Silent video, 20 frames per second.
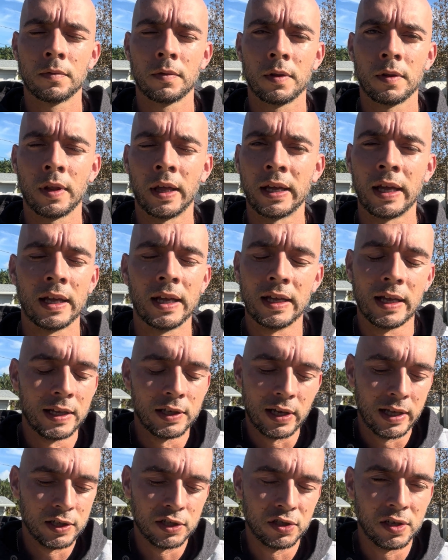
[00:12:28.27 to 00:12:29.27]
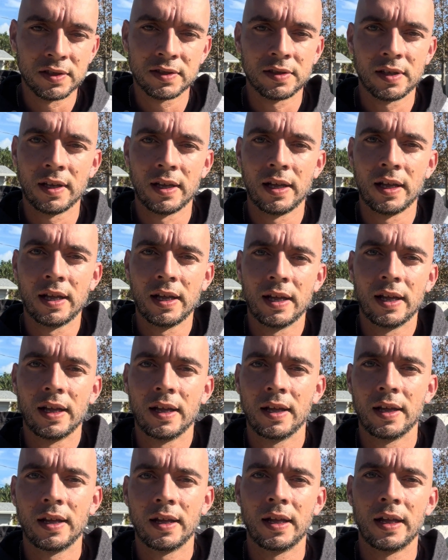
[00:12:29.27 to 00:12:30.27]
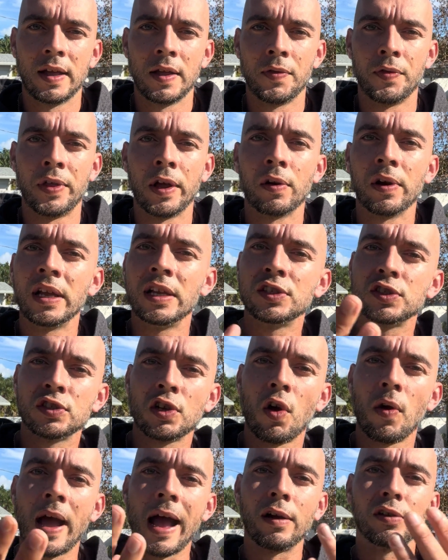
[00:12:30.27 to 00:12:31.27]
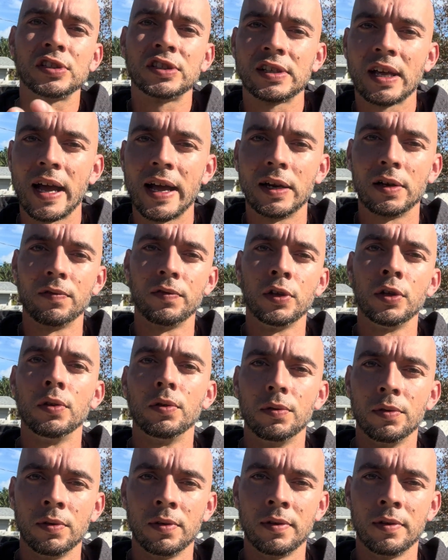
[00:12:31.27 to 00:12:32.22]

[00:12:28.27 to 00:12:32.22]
Like it's just, there is no outside of you.